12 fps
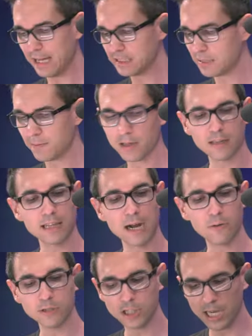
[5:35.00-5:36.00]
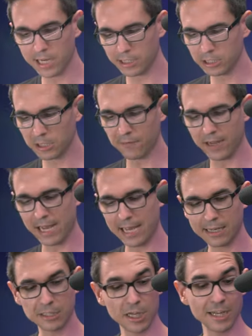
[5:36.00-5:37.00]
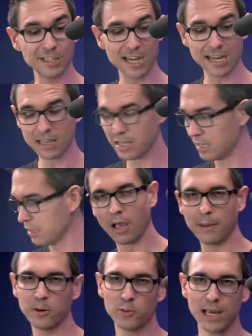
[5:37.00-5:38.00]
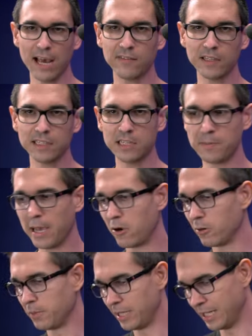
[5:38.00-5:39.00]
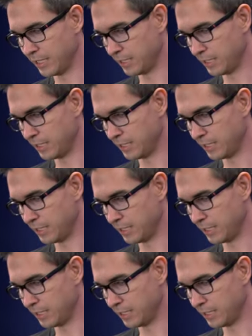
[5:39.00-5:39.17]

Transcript: That's something that I would change if I had to change anything. I mean, we have DC power, but